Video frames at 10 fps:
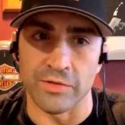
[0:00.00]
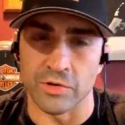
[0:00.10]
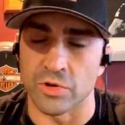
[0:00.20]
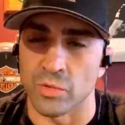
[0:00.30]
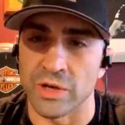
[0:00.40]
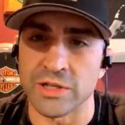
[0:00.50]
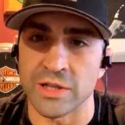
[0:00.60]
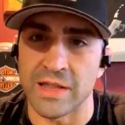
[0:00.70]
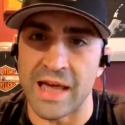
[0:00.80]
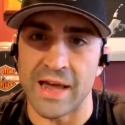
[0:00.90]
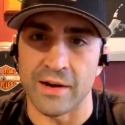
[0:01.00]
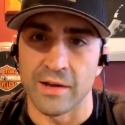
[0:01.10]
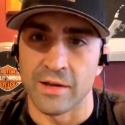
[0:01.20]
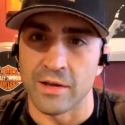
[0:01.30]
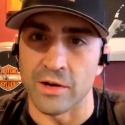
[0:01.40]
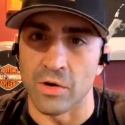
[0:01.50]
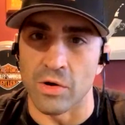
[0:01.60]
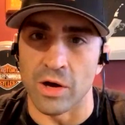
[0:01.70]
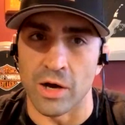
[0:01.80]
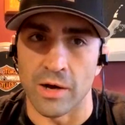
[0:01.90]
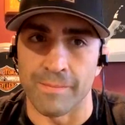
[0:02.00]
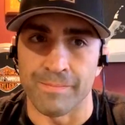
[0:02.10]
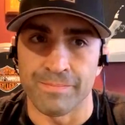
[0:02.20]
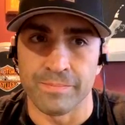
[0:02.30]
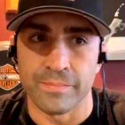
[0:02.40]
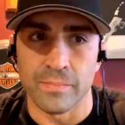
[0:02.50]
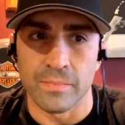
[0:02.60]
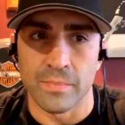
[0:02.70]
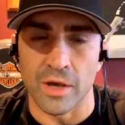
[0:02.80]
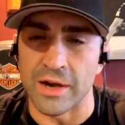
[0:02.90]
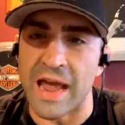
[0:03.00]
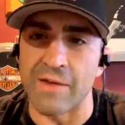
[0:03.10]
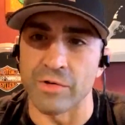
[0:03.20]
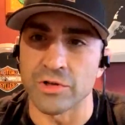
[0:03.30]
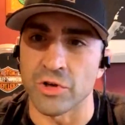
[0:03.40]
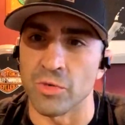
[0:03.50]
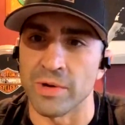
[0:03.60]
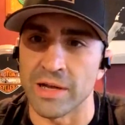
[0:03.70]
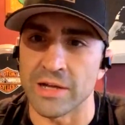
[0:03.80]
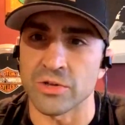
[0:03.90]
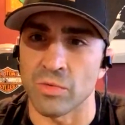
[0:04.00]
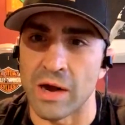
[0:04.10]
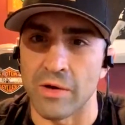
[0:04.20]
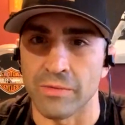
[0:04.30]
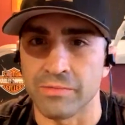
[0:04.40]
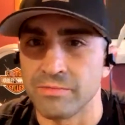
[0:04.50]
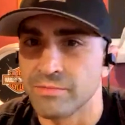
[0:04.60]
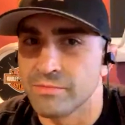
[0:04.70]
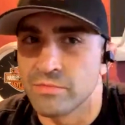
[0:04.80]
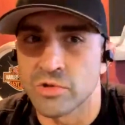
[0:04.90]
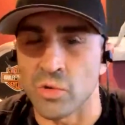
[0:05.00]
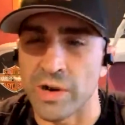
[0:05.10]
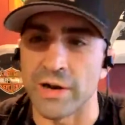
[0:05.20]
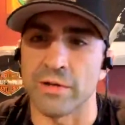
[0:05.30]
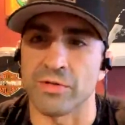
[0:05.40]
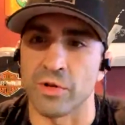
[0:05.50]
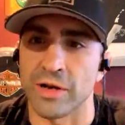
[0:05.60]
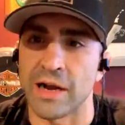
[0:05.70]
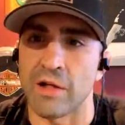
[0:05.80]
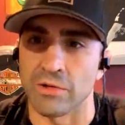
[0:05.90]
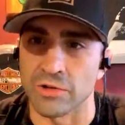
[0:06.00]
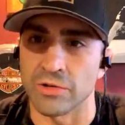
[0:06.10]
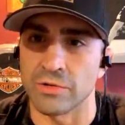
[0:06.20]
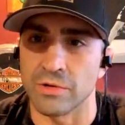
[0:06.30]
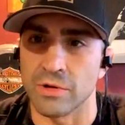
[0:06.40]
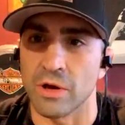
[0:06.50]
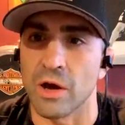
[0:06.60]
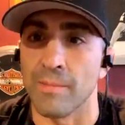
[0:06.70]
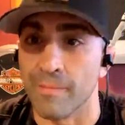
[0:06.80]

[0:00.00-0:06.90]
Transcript: There's a reason that an average Cuban gets around $20 to $30 a